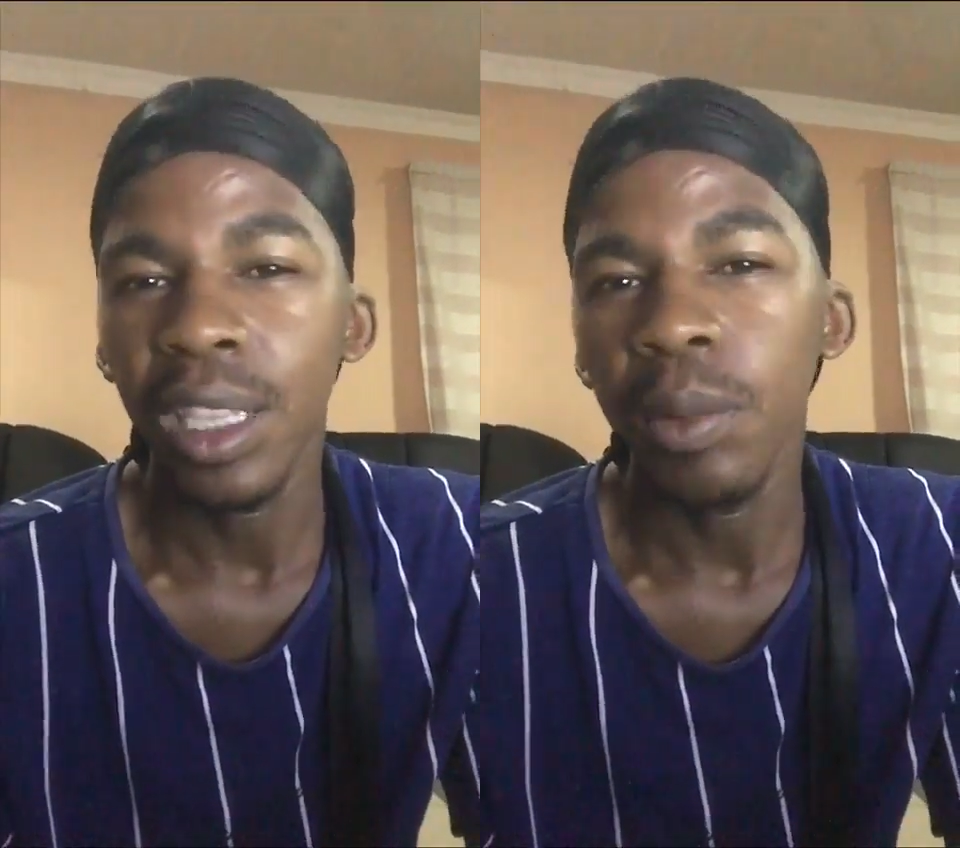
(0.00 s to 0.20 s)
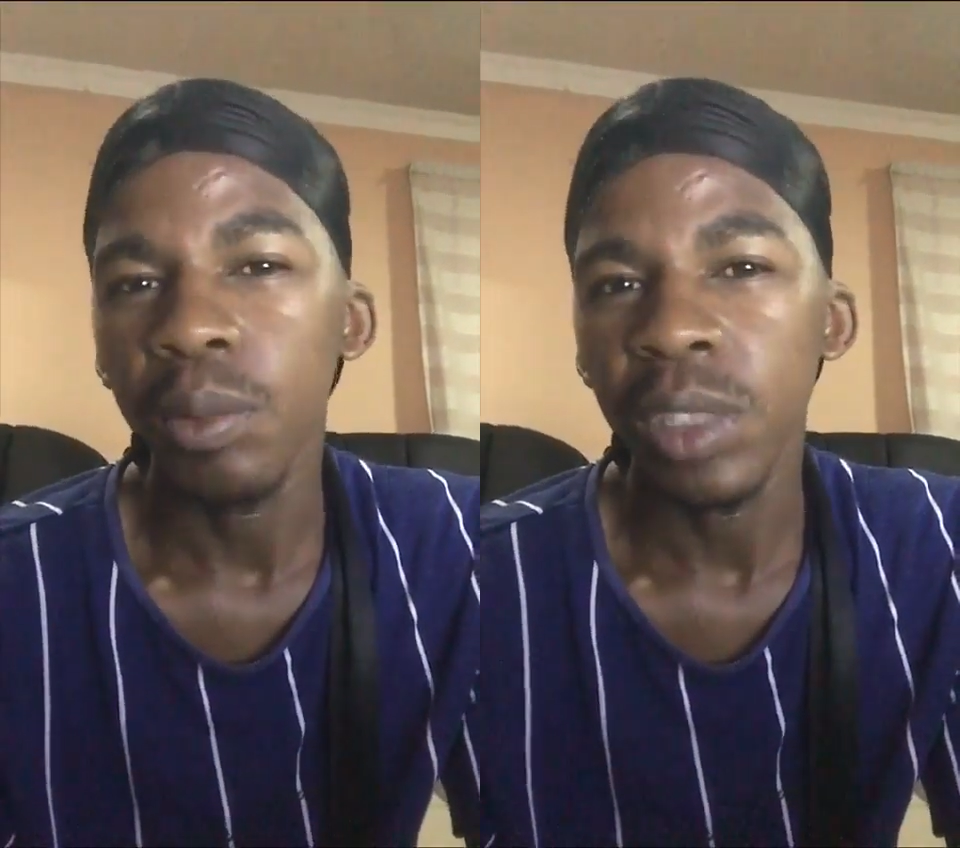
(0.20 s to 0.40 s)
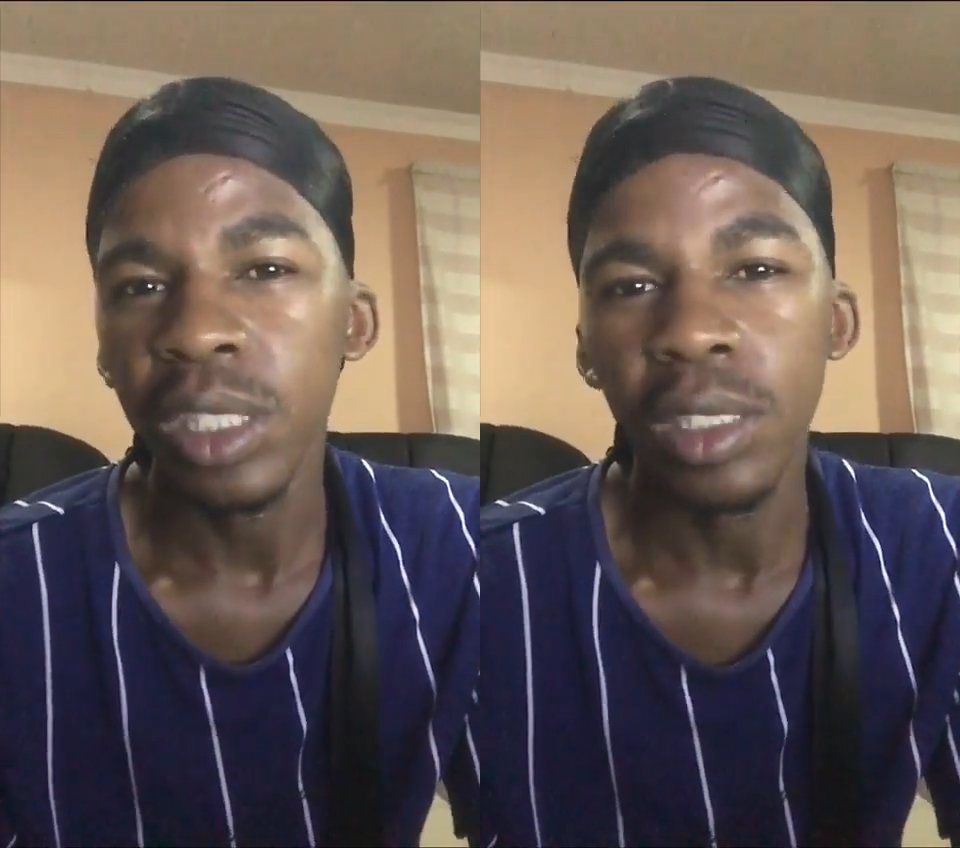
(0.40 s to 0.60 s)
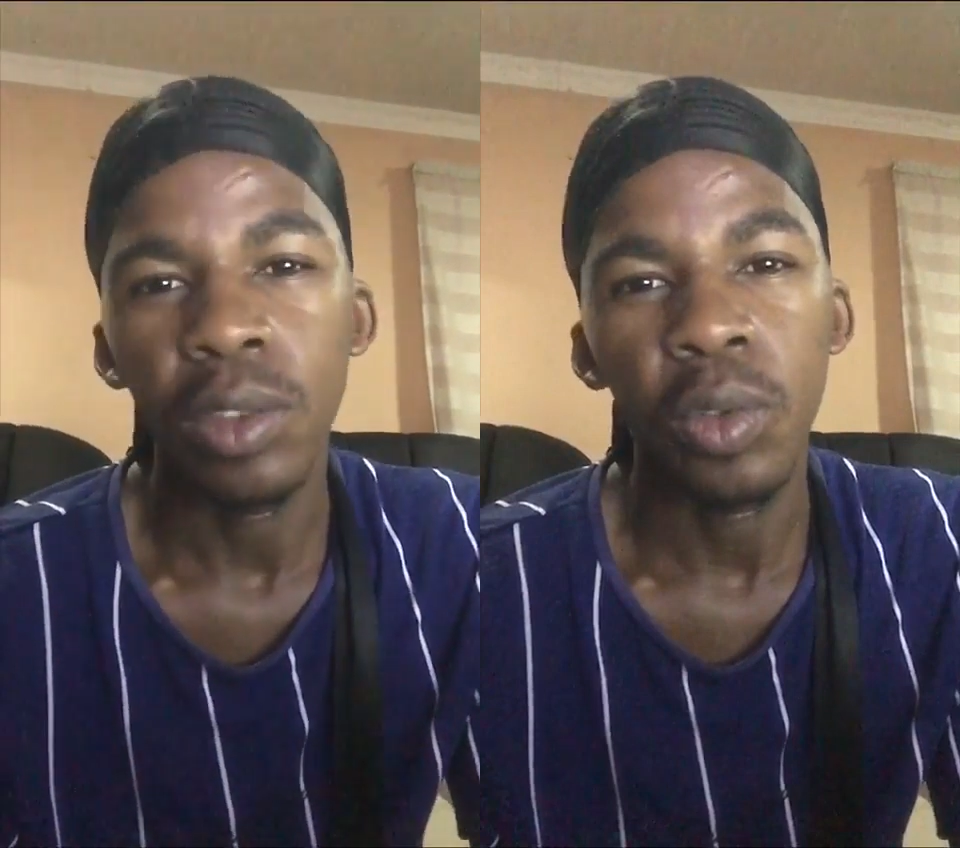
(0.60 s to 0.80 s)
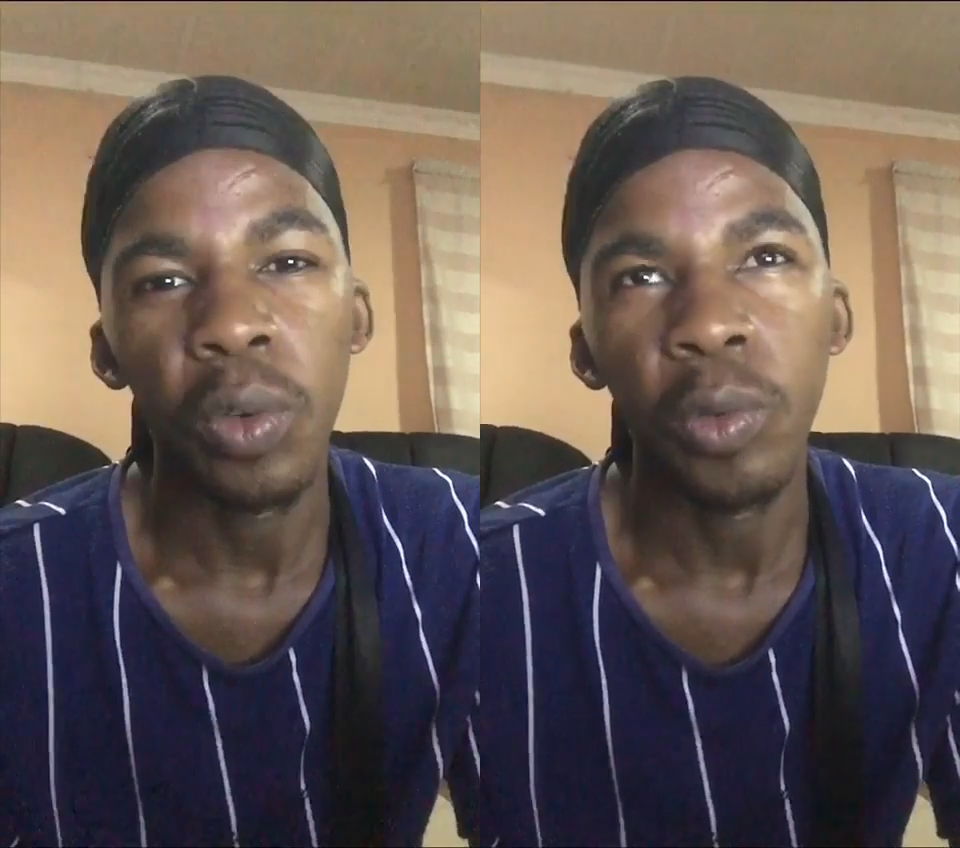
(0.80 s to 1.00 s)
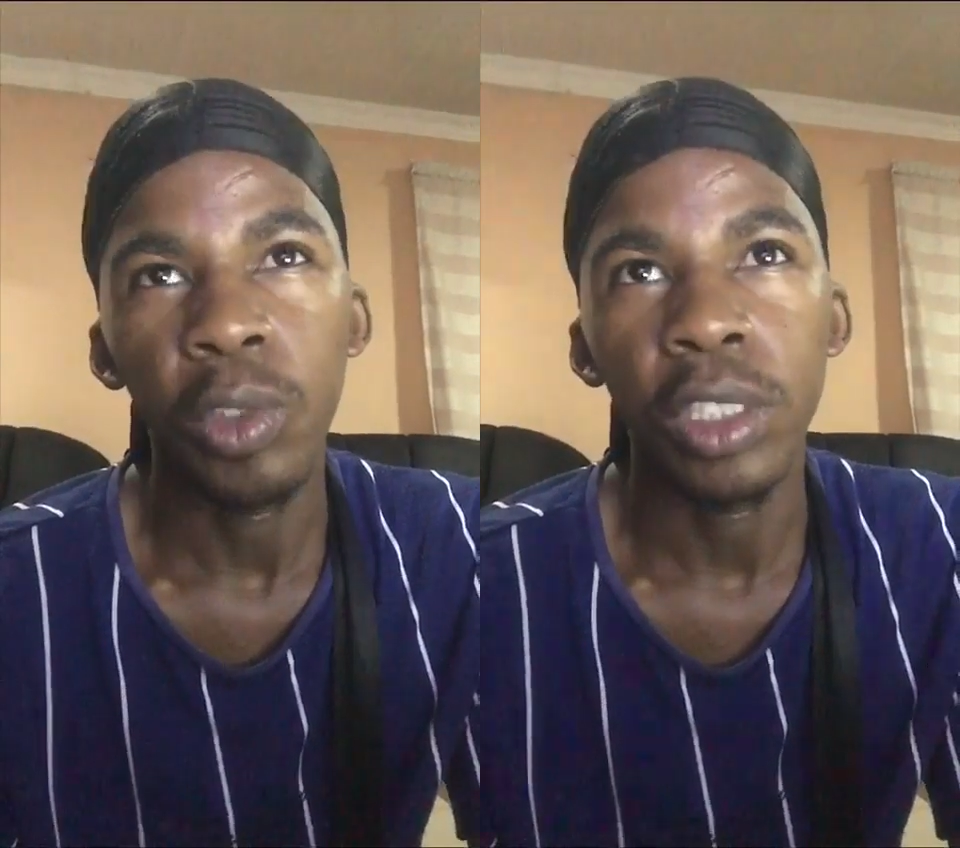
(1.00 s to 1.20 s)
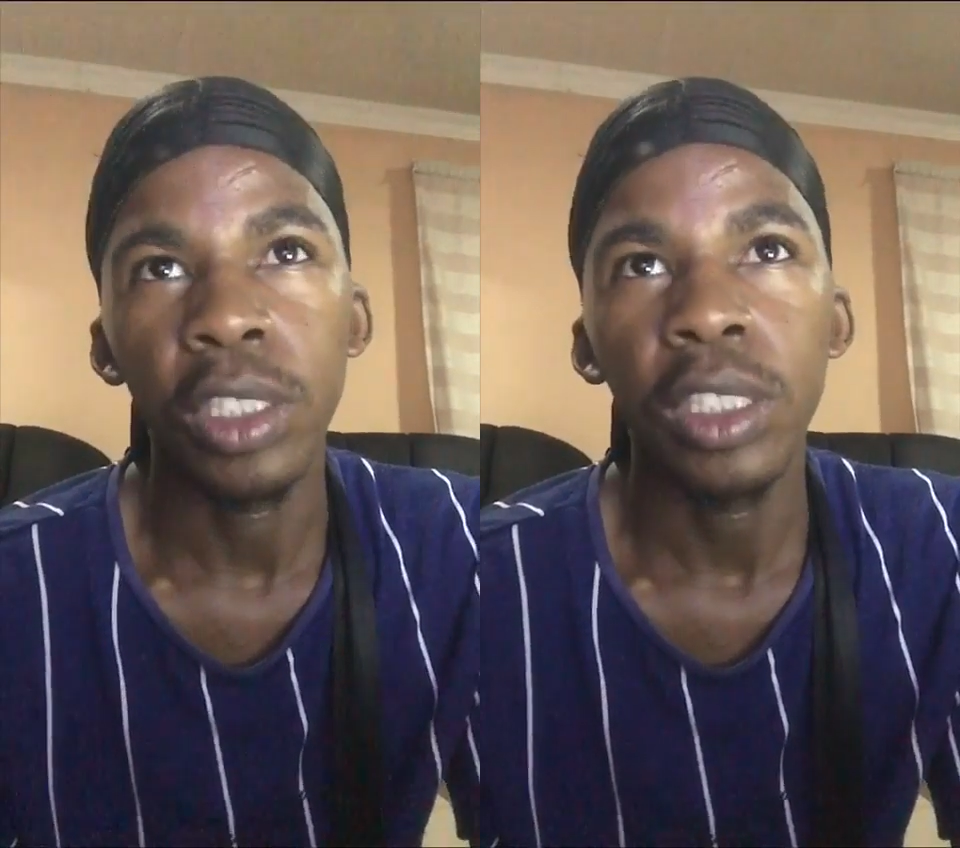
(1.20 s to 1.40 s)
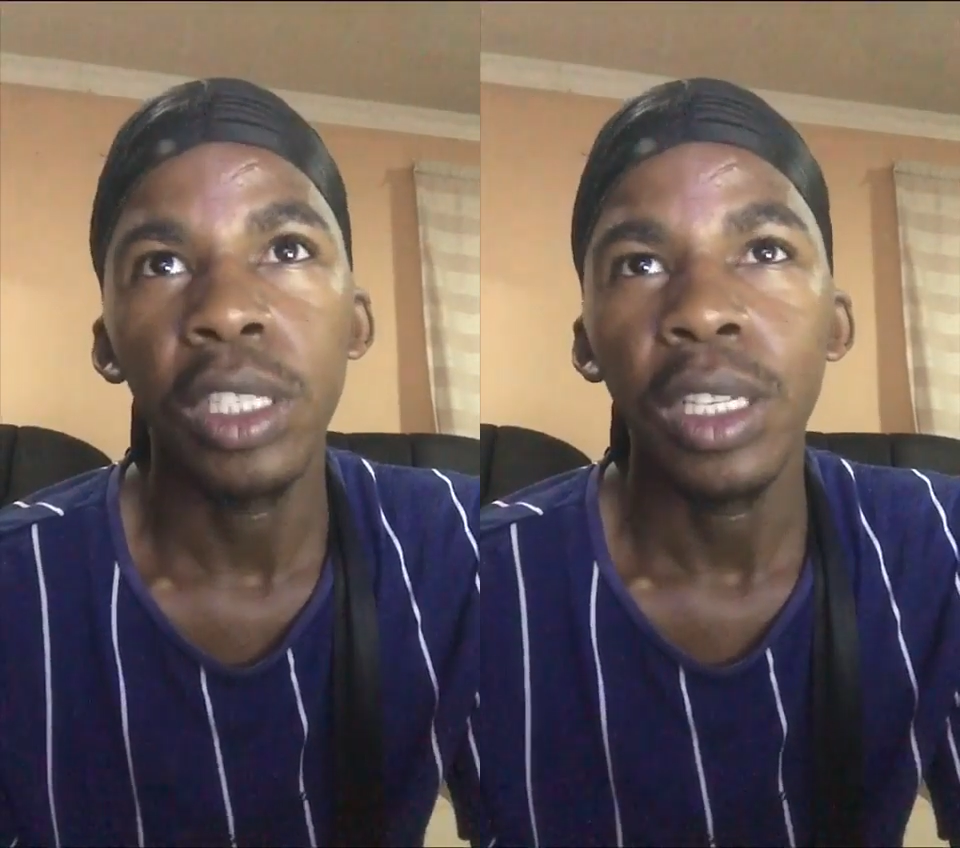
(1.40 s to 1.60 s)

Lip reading: some scenes of which